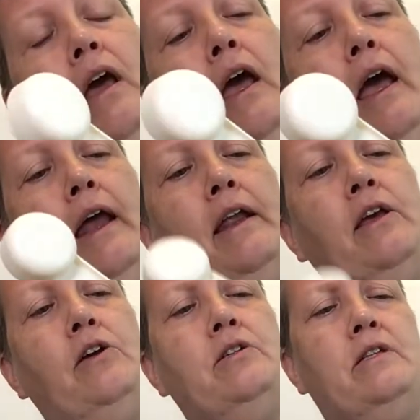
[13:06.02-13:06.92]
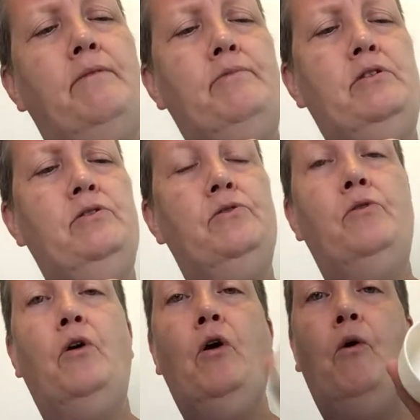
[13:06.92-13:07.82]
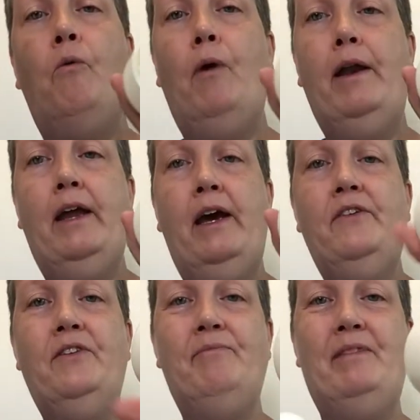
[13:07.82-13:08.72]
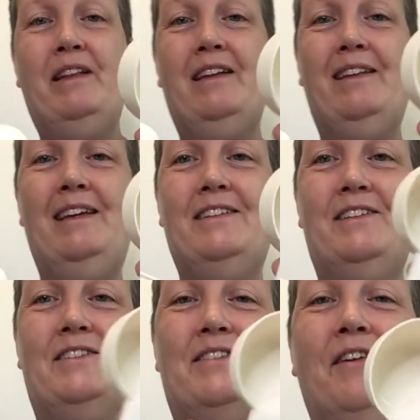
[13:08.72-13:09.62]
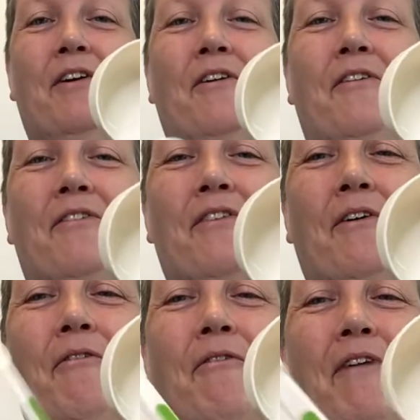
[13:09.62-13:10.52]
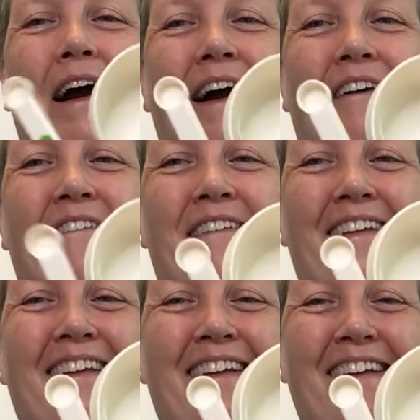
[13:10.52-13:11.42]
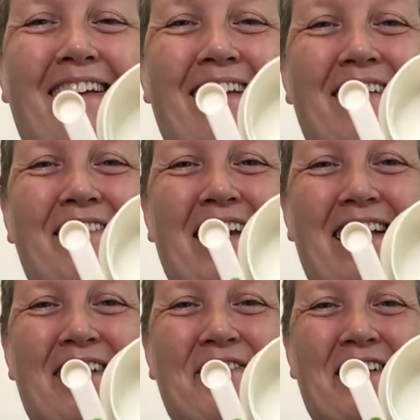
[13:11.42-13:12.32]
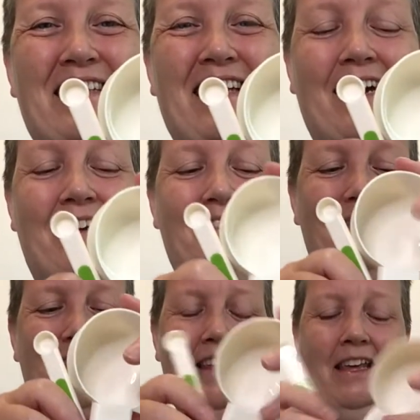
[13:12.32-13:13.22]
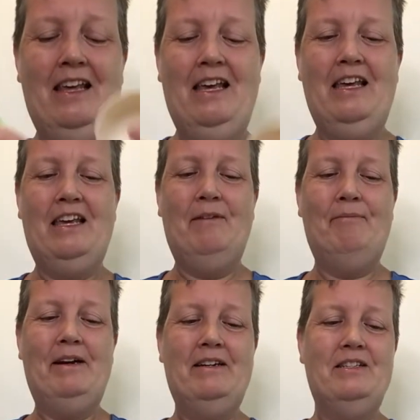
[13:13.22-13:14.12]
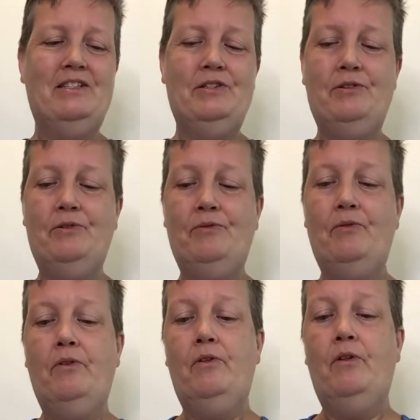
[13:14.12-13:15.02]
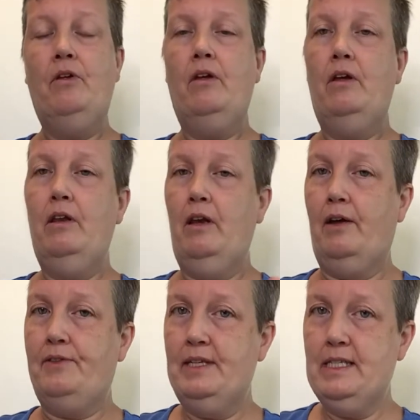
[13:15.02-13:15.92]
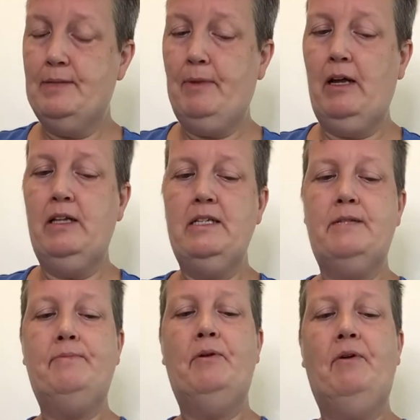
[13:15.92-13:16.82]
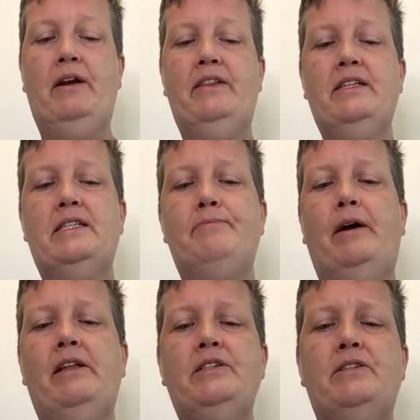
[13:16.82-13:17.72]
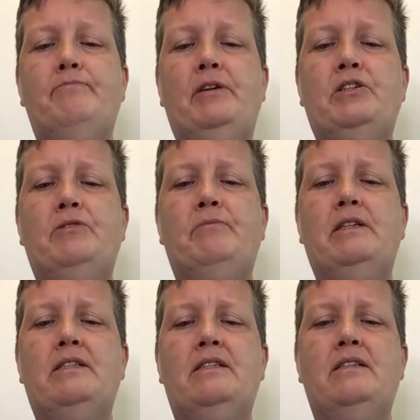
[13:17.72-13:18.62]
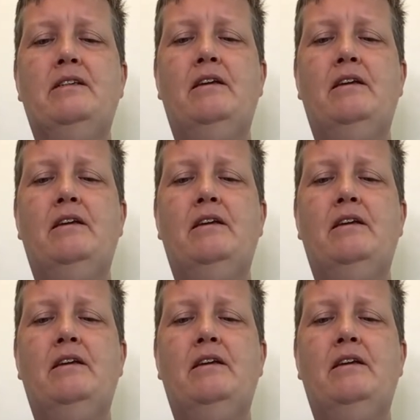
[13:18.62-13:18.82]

and it goes up to 100 milliliters. Wow, what a difference, huh? Compared to not the smallest, but one of the smallest measurements